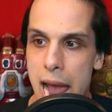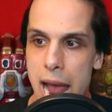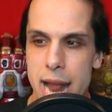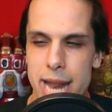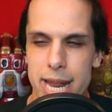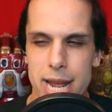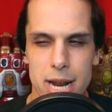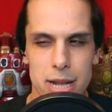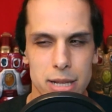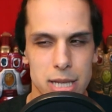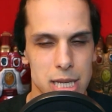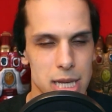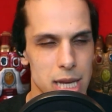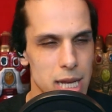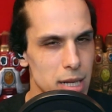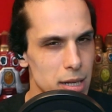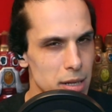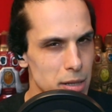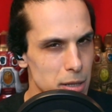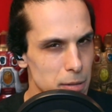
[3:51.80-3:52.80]
And then at the
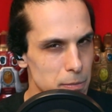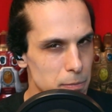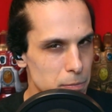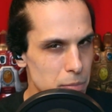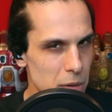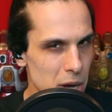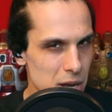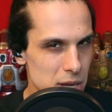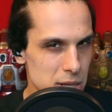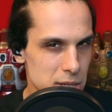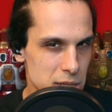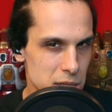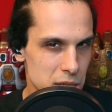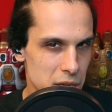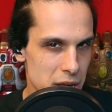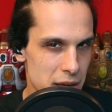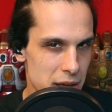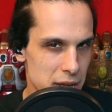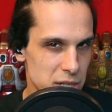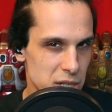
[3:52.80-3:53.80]
end in the bus,
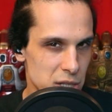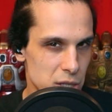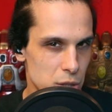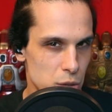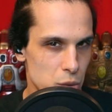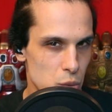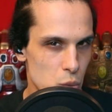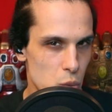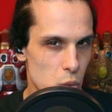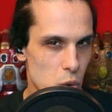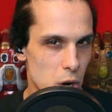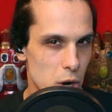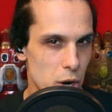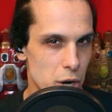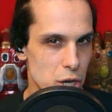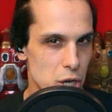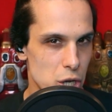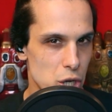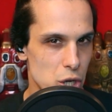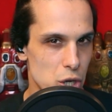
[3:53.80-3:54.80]
she asks, "Who are
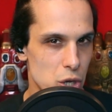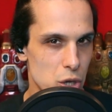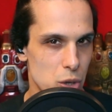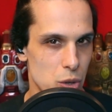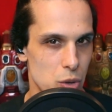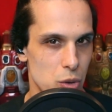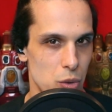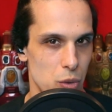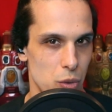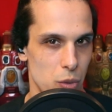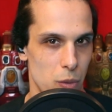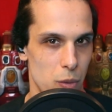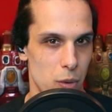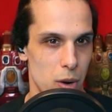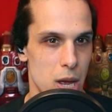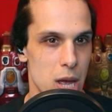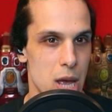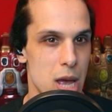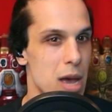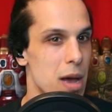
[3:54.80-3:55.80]
you?"
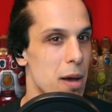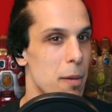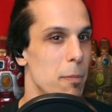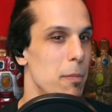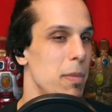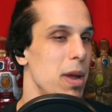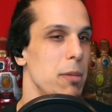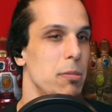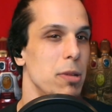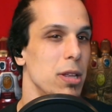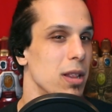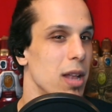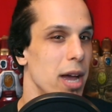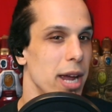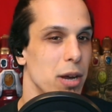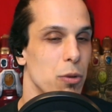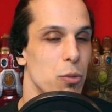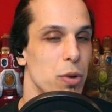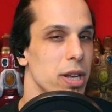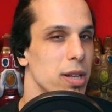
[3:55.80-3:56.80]
Maybe,
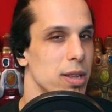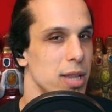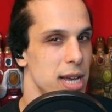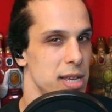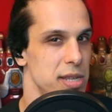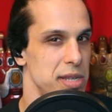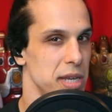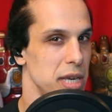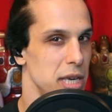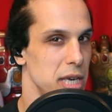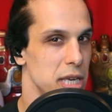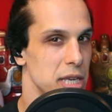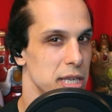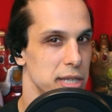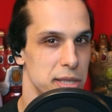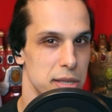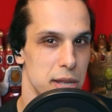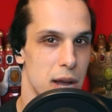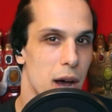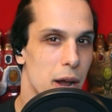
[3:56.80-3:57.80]
like, realizing
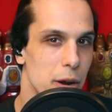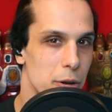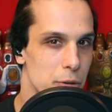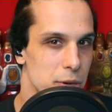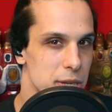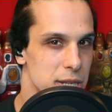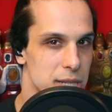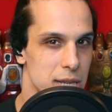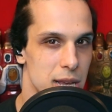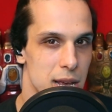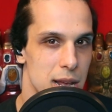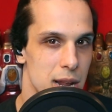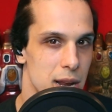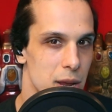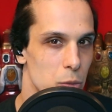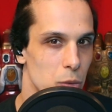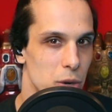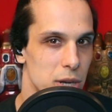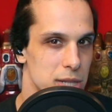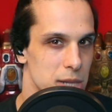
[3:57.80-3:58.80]
he's not who he said
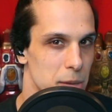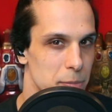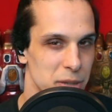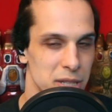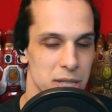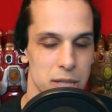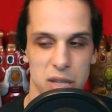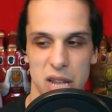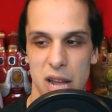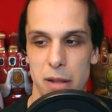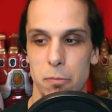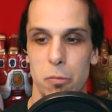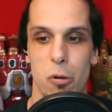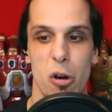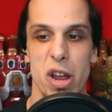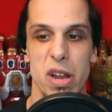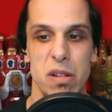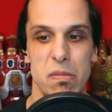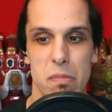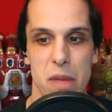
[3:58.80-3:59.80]
he was up until that
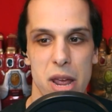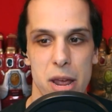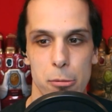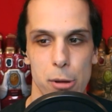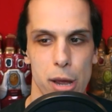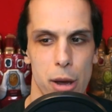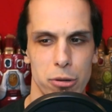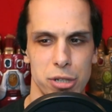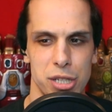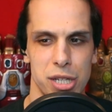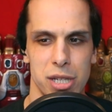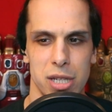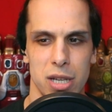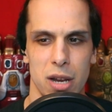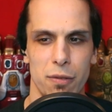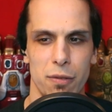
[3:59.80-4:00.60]
point. Maybe I was just